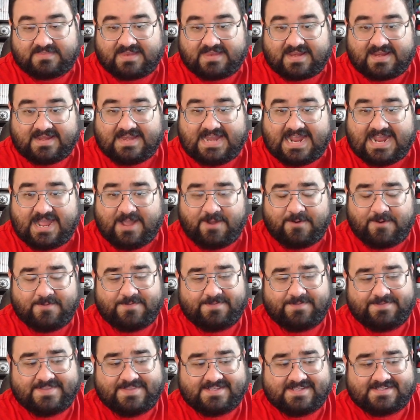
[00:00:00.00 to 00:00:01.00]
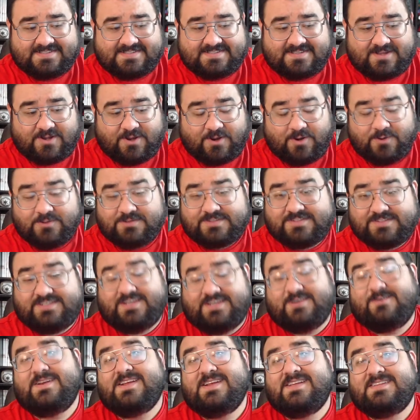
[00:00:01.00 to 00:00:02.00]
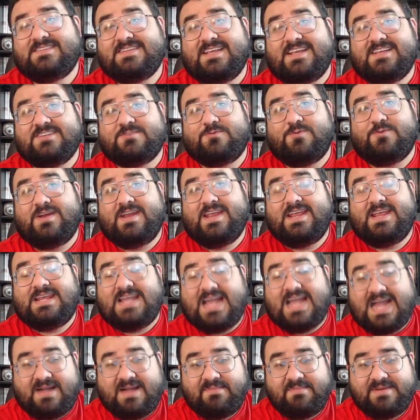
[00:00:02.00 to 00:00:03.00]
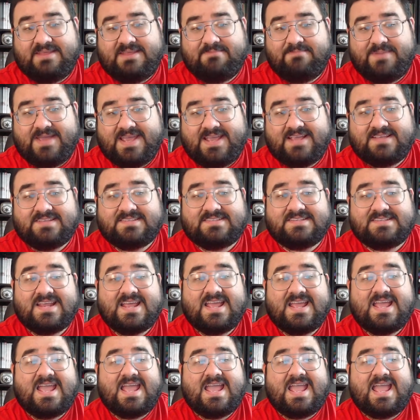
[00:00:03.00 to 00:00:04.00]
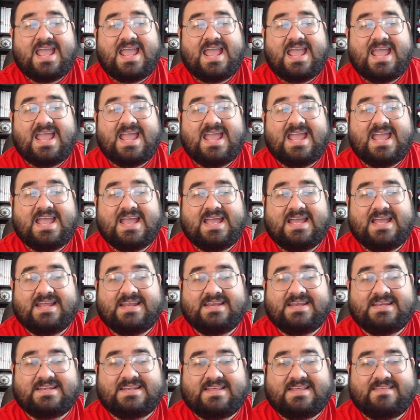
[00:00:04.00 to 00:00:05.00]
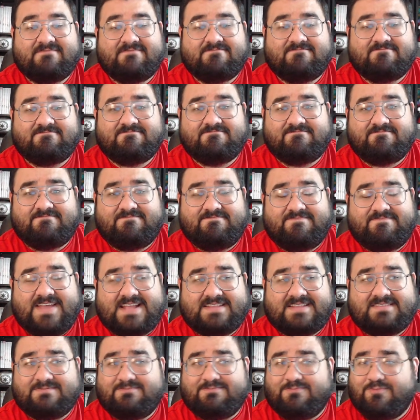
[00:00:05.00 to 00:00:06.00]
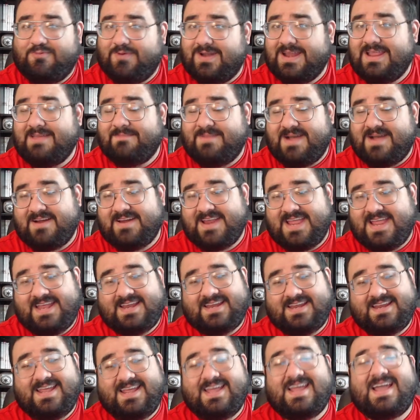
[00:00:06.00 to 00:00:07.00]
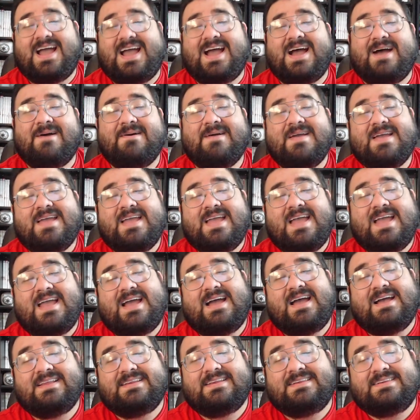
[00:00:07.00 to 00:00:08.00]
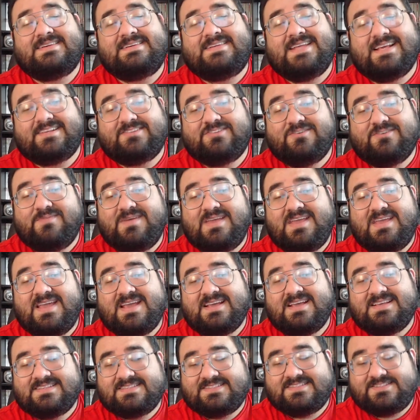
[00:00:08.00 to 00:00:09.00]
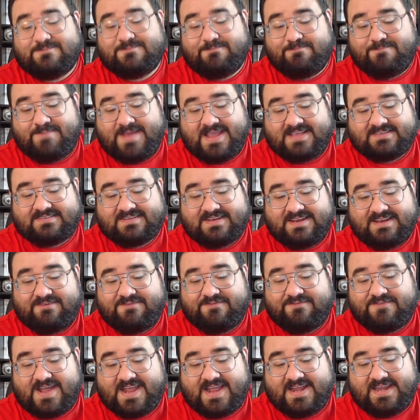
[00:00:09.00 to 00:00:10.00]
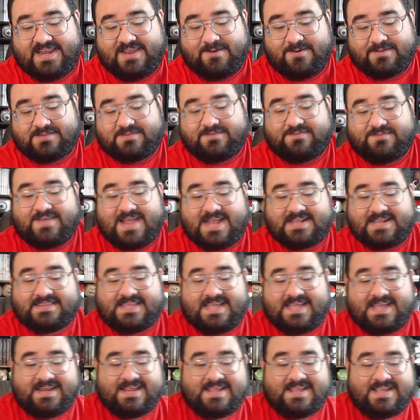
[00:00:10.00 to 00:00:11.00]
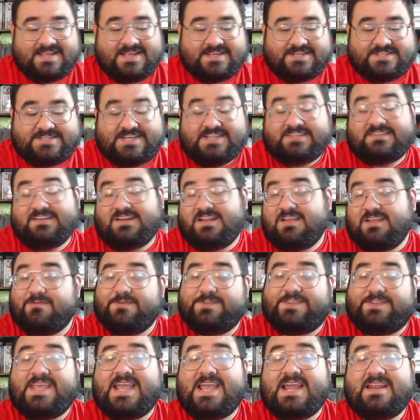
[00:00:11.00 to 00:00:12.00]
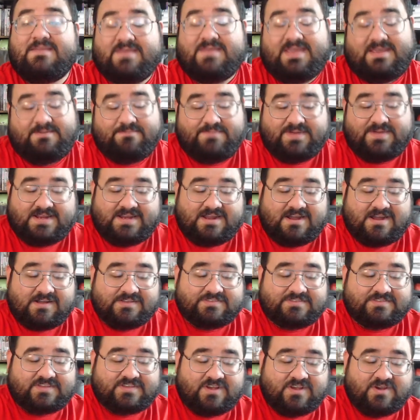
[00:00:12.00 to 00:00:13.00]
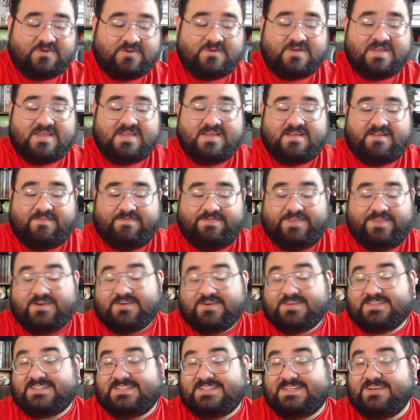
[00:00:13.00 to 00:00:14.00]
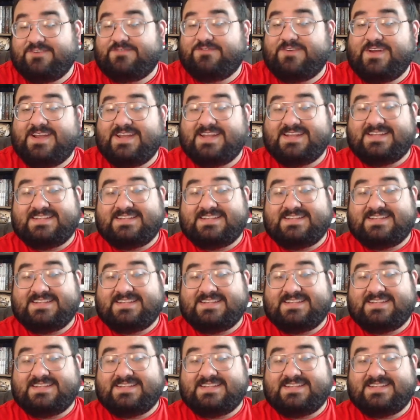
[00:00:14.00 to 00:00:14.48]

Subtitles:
Now, this whole series is really comedy based, and that's really about it. Desumi is basically fighting with the fact that she's in love with the enemy, but also there's different